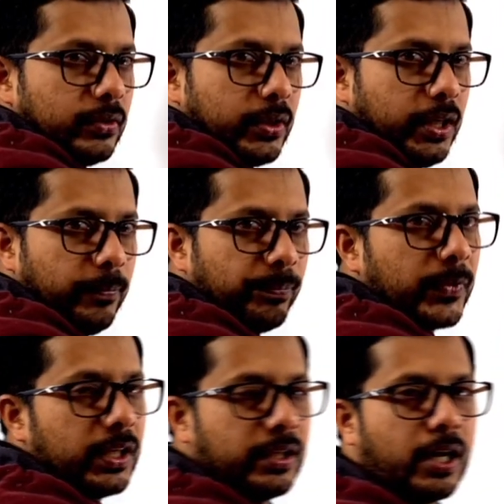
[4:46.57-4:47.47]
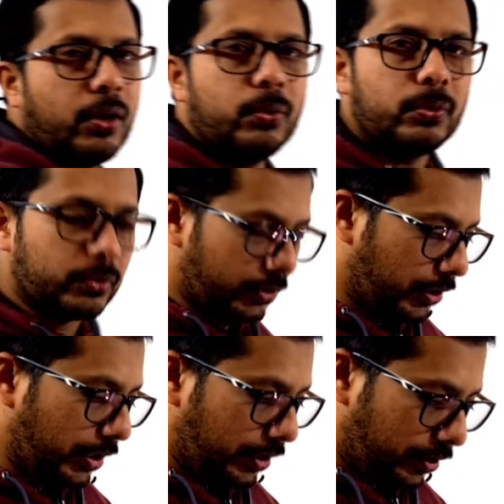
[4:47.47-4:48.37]
Okay, now
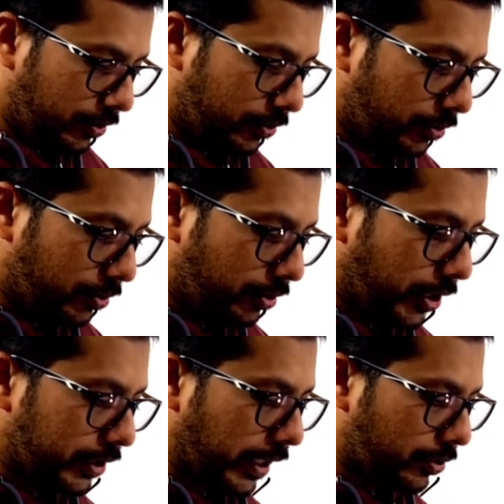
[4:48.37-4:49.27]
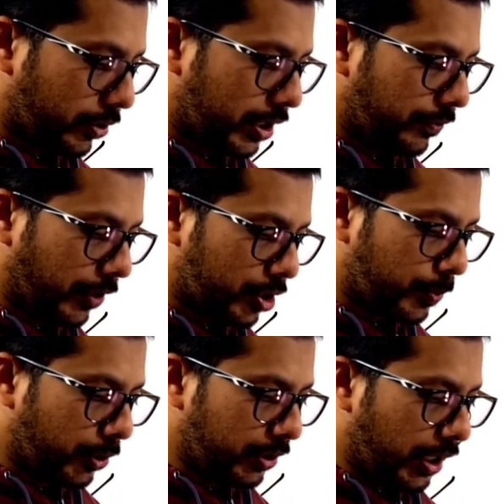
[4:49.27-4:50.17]
look at that question
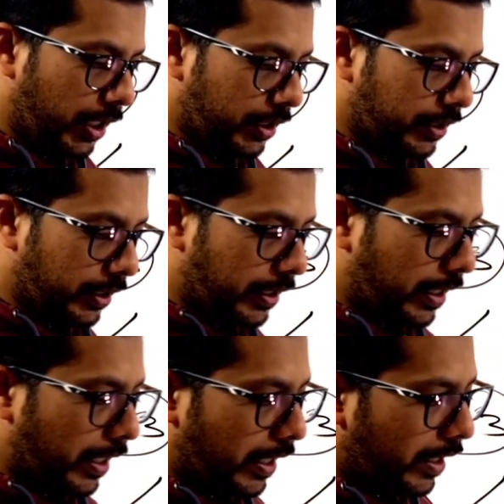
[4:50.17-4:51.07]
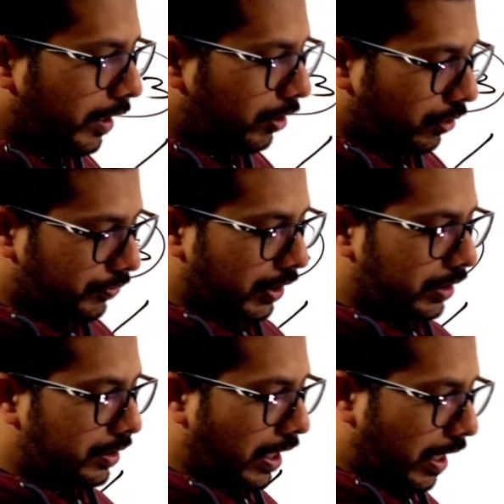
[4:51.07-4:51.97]
once more. The gradient of the
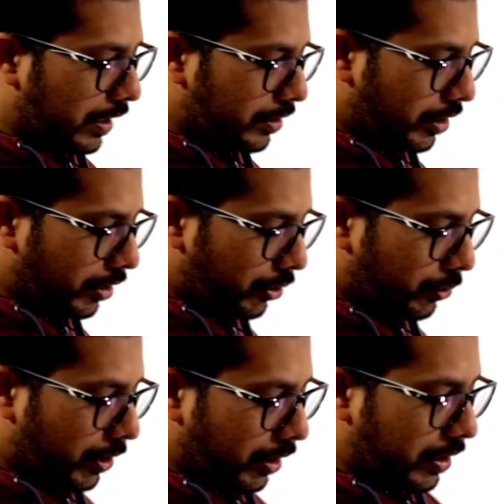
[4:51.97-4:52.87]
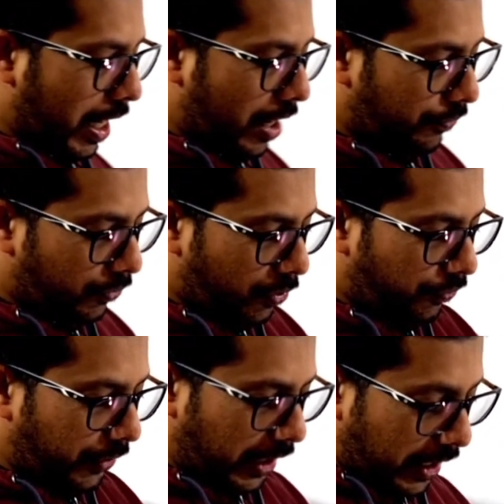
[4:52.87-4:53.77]
tangent to the graph
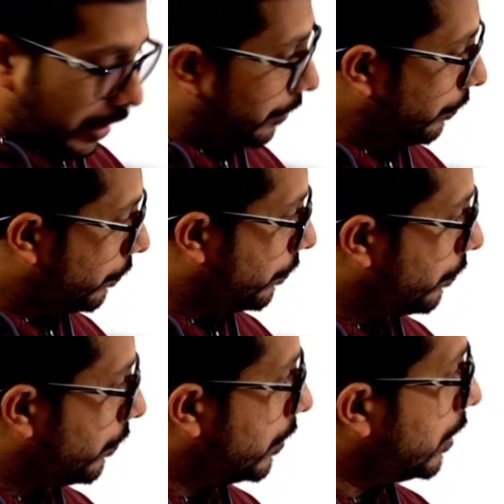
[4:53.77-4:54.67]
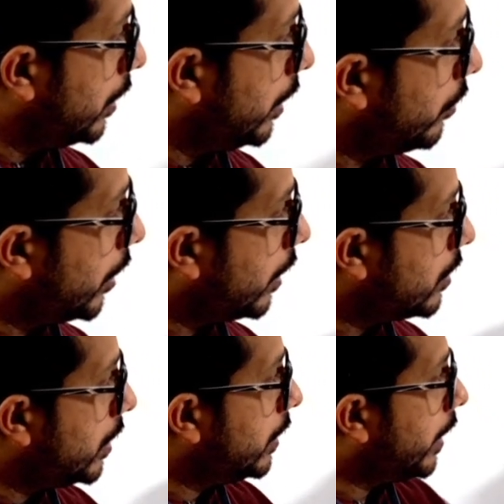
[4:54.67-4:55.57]
of f, here you can
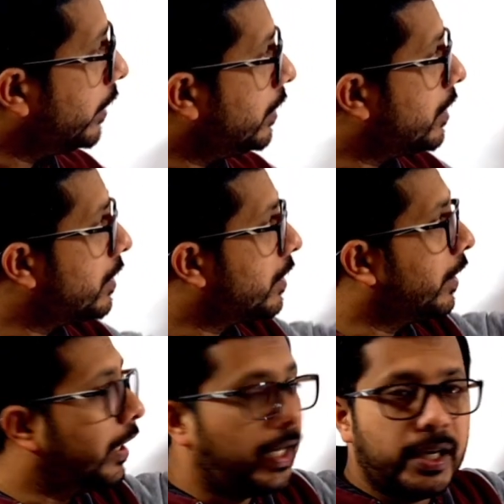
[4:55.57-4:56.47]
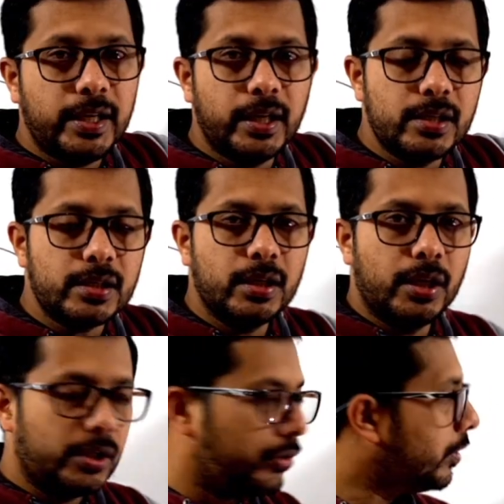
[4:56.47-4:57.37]
see that this is the gradient
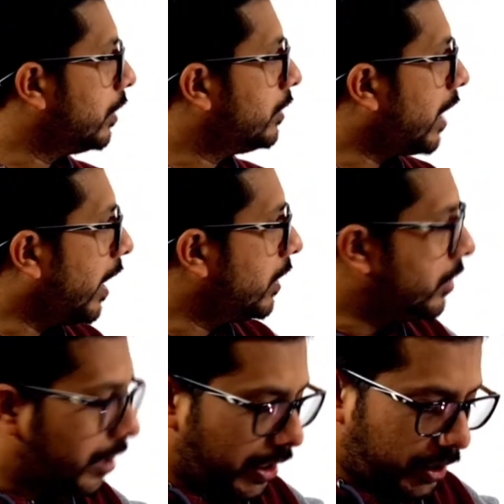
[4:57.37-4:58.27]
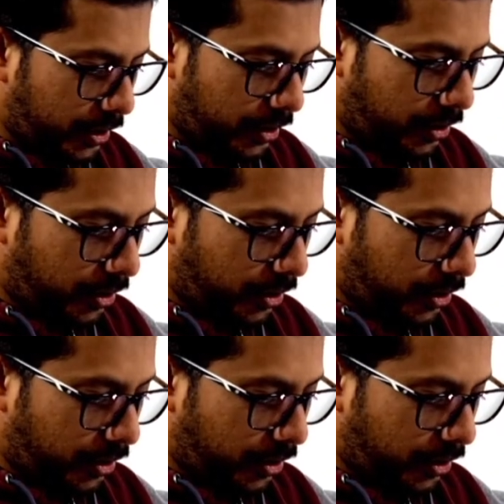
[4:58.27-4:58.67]
to the tangent